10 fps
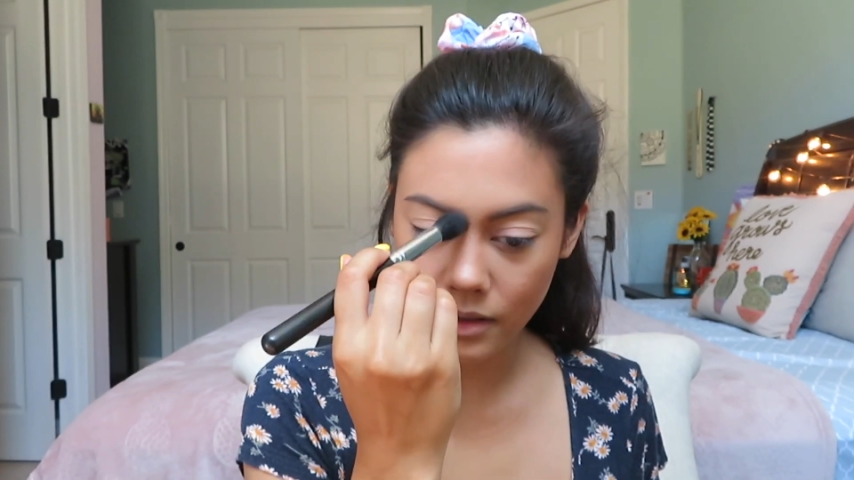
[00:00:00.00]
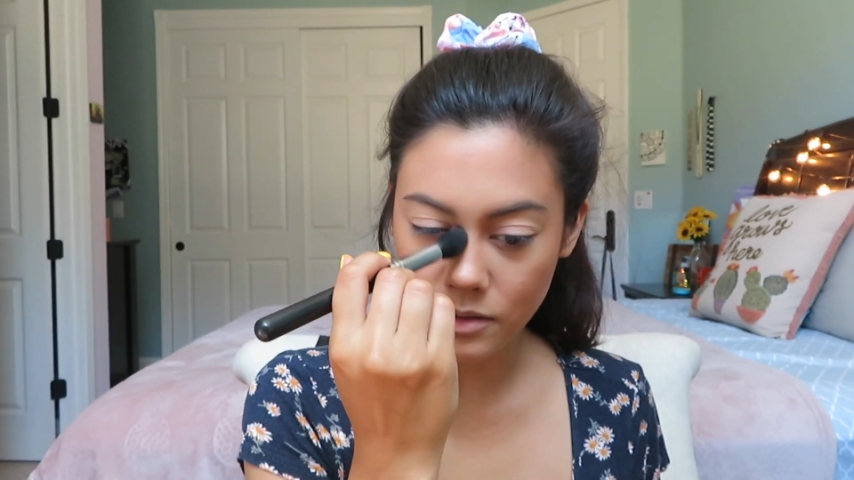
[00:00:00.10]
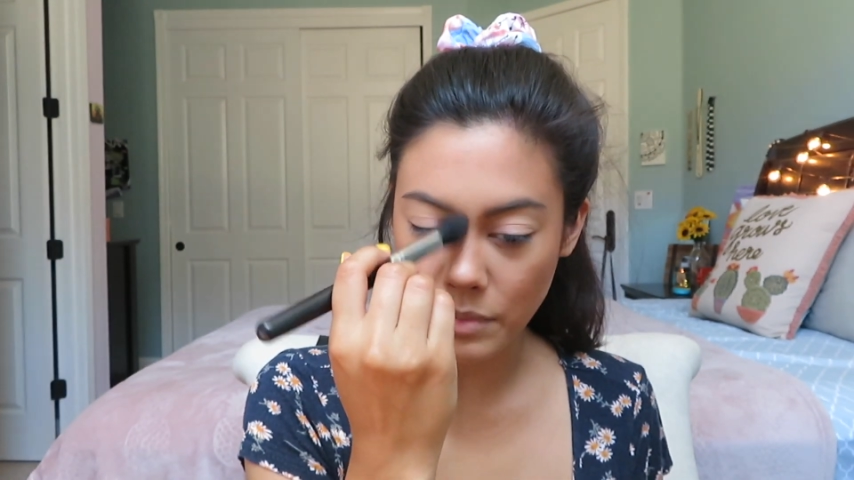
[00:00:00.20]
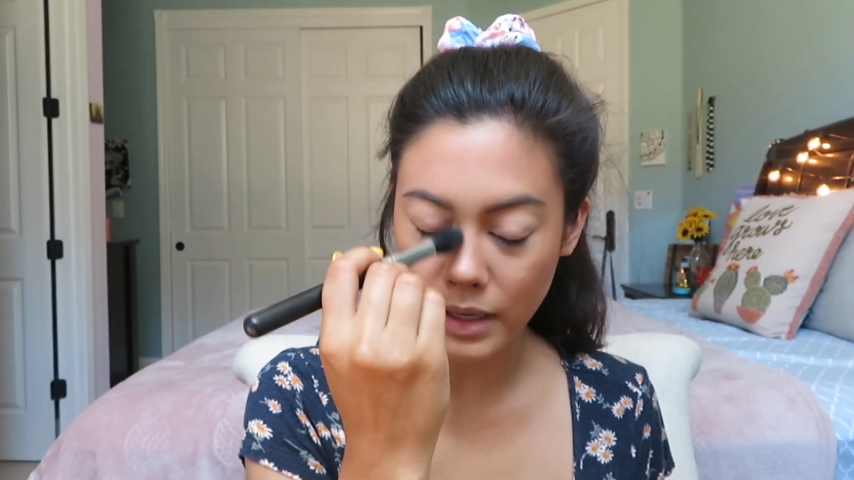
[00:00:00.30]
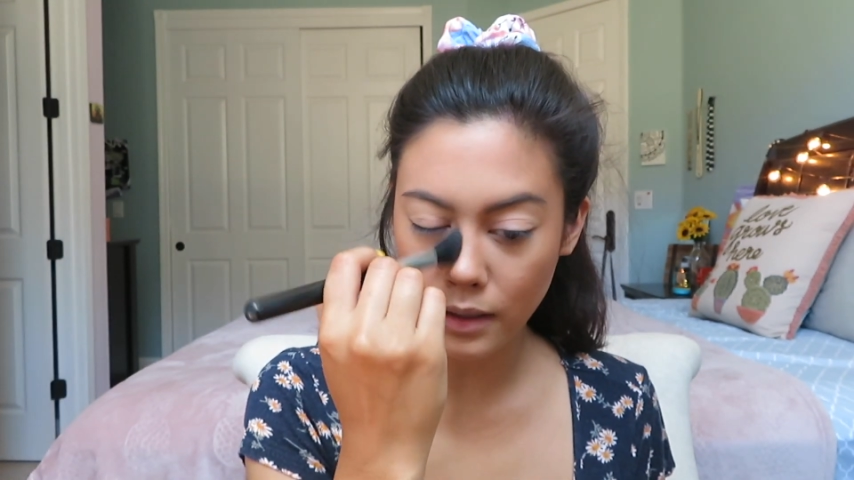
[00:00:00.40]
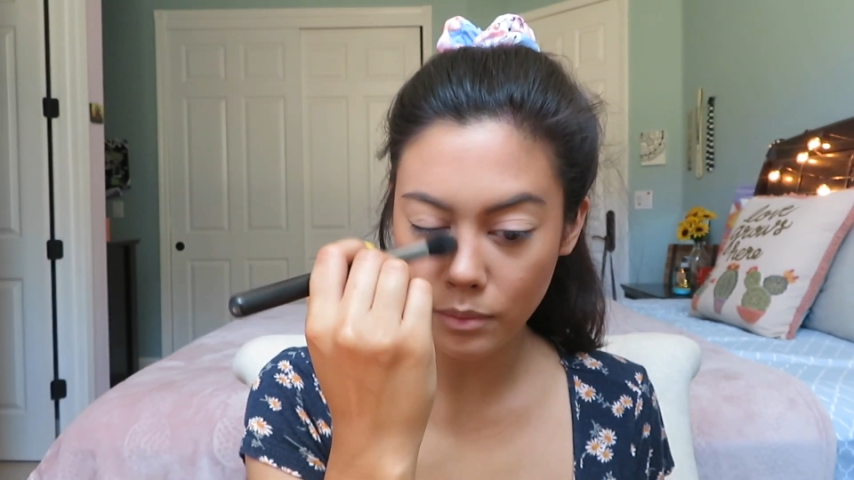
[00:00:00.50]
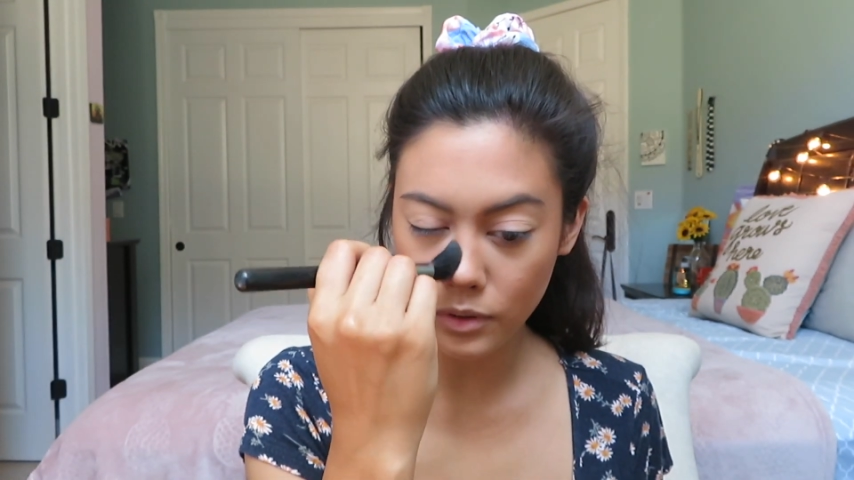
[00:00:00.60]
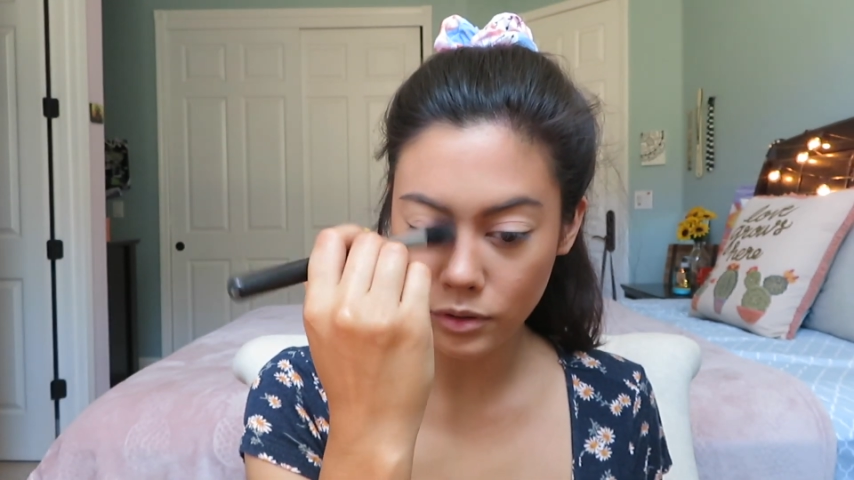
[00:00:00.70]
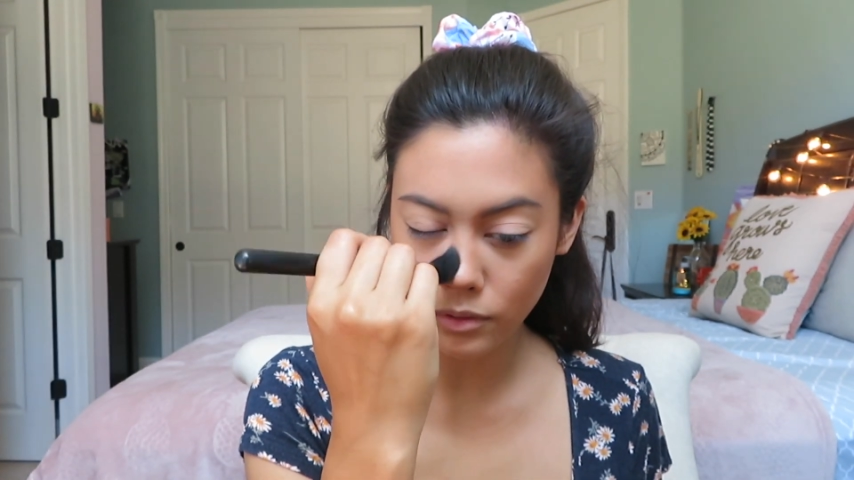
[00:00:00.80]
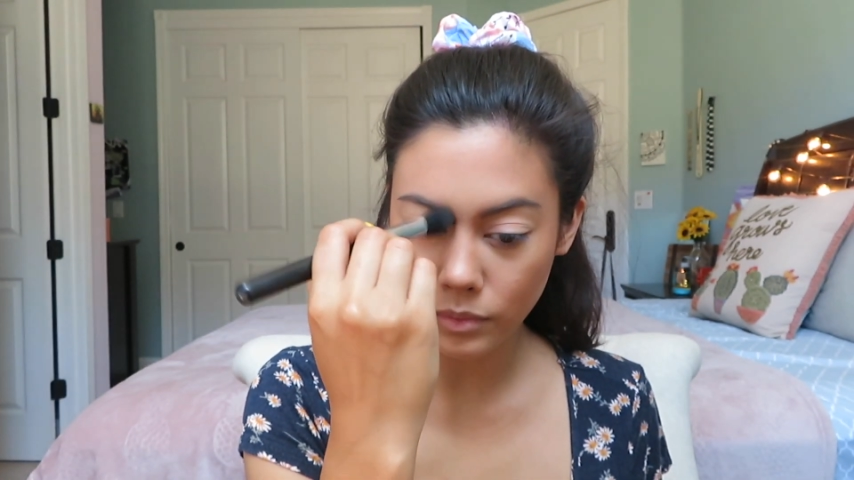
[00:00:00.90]
it's makeup,
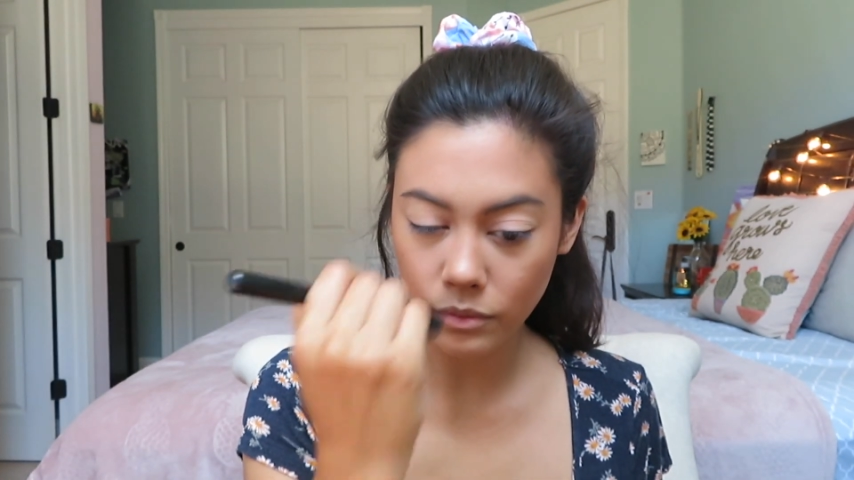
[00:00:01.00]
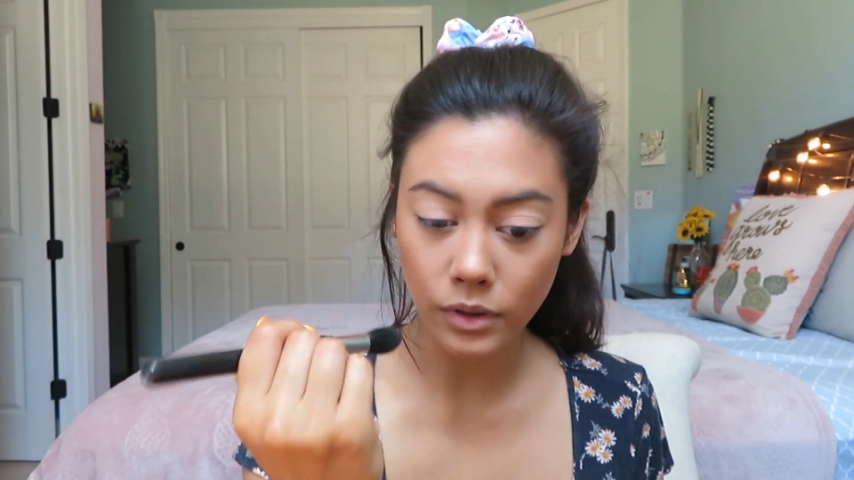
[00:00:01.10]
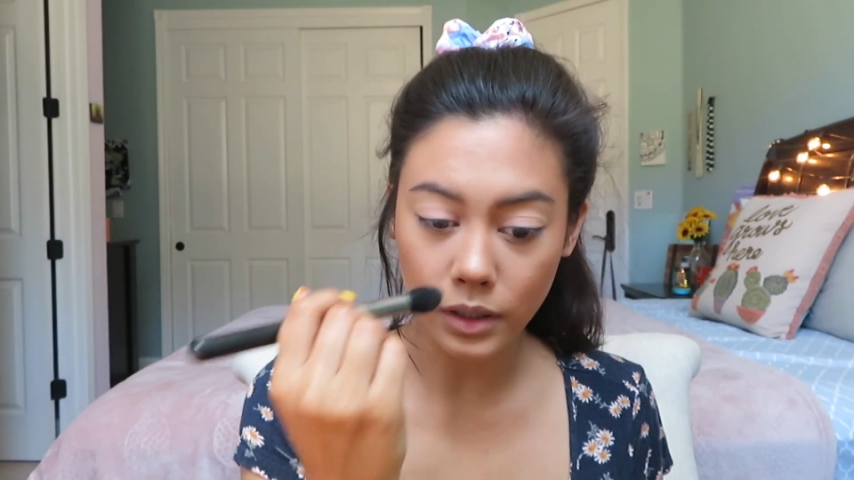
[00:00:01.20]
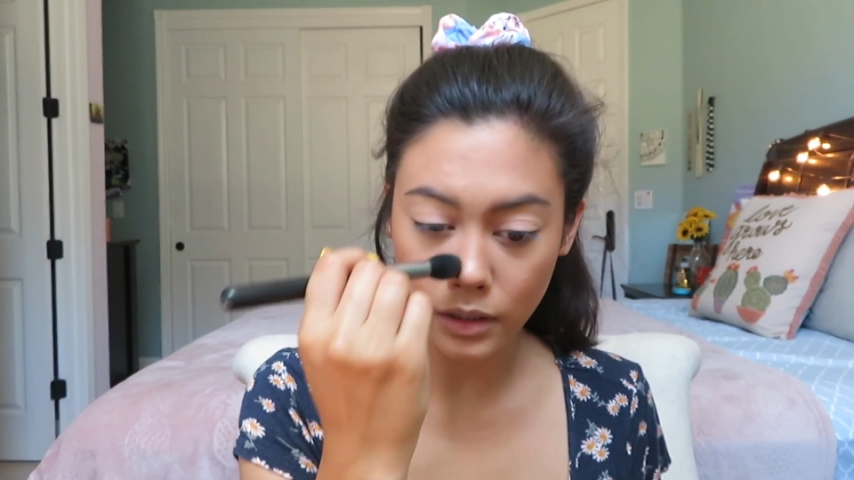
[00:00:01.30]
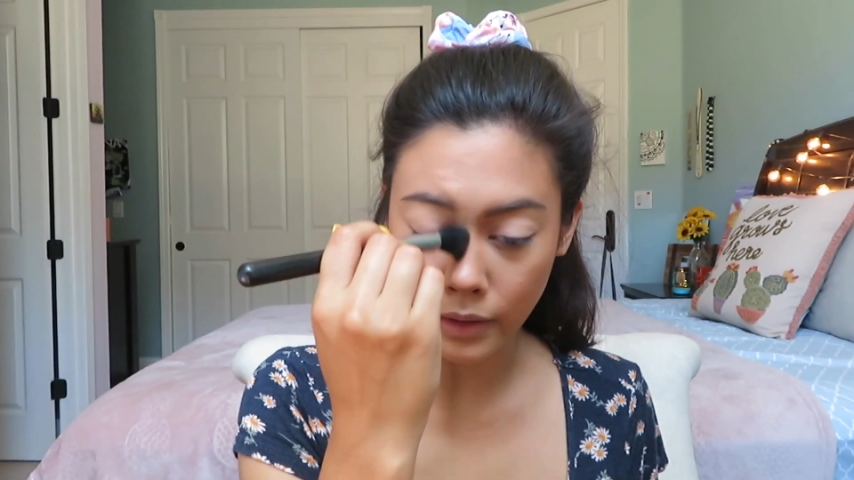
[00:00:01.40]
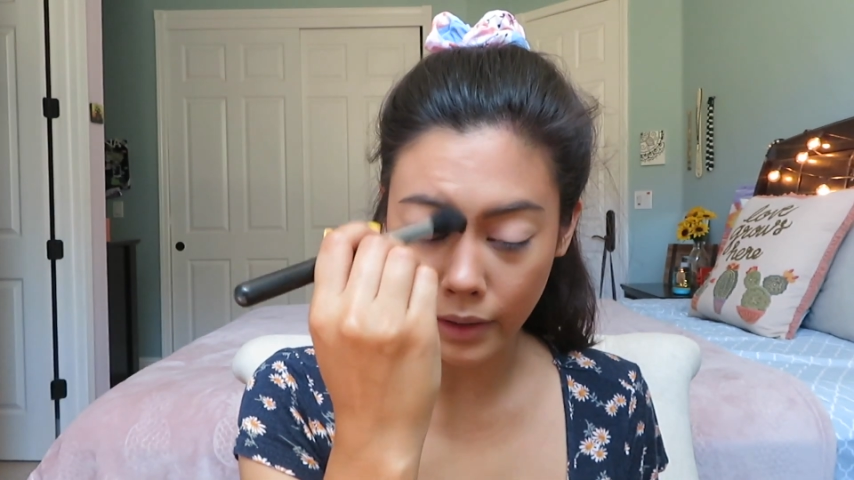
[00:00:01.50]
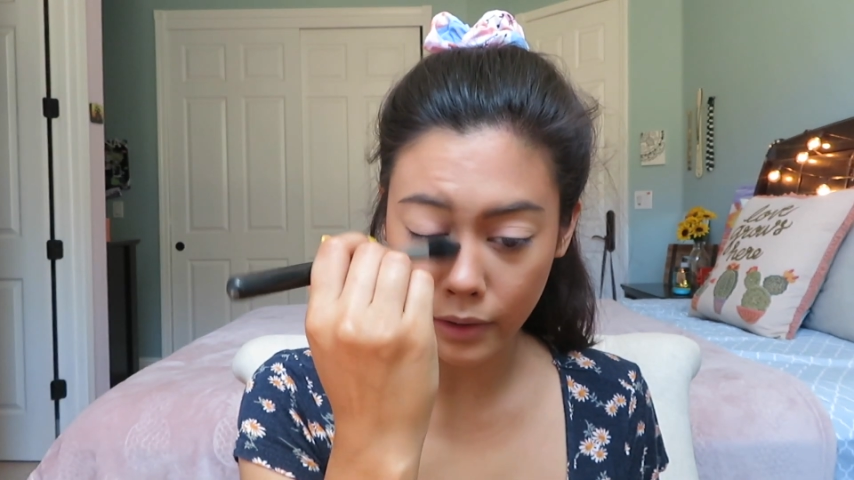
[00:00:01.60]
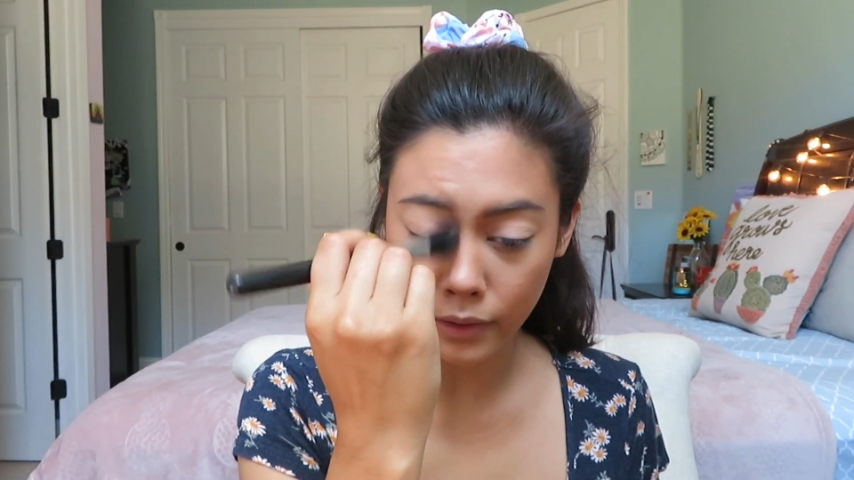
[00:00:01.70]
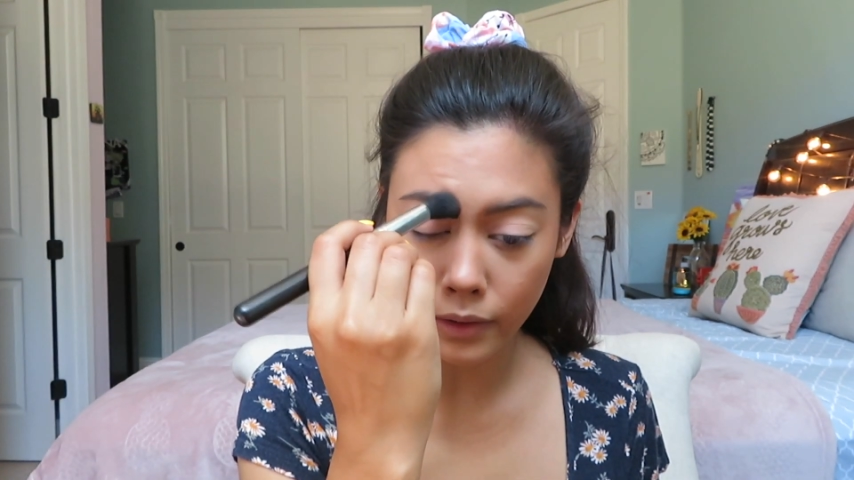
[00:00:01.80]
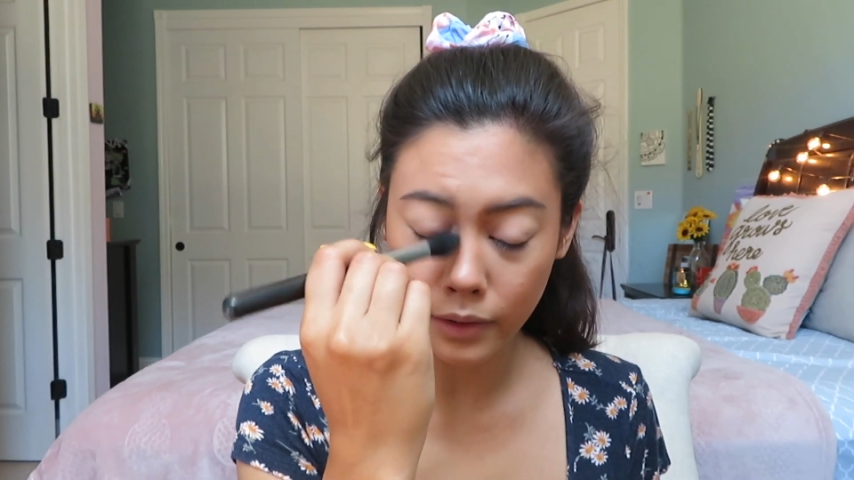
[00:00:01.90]
you shouldn't be working that
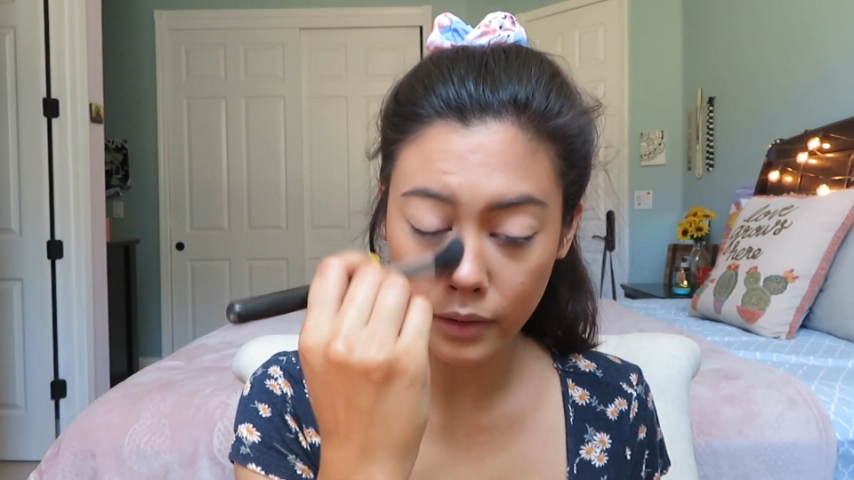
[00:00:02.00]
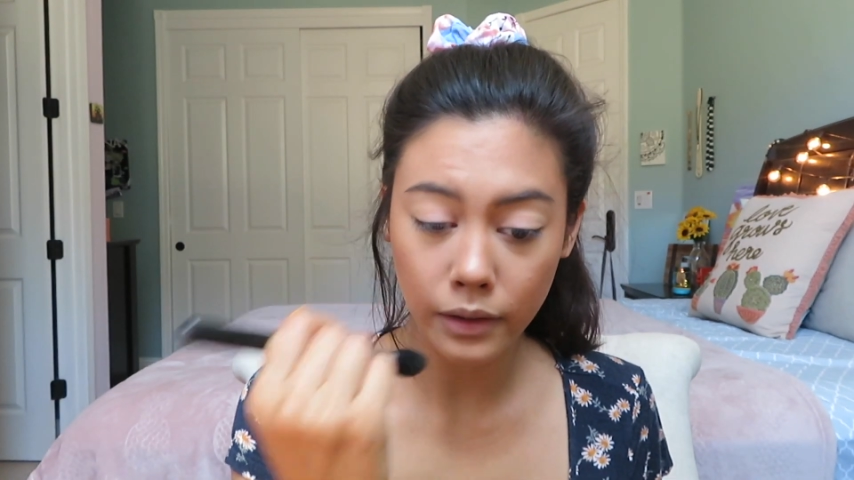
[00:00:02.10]
hard.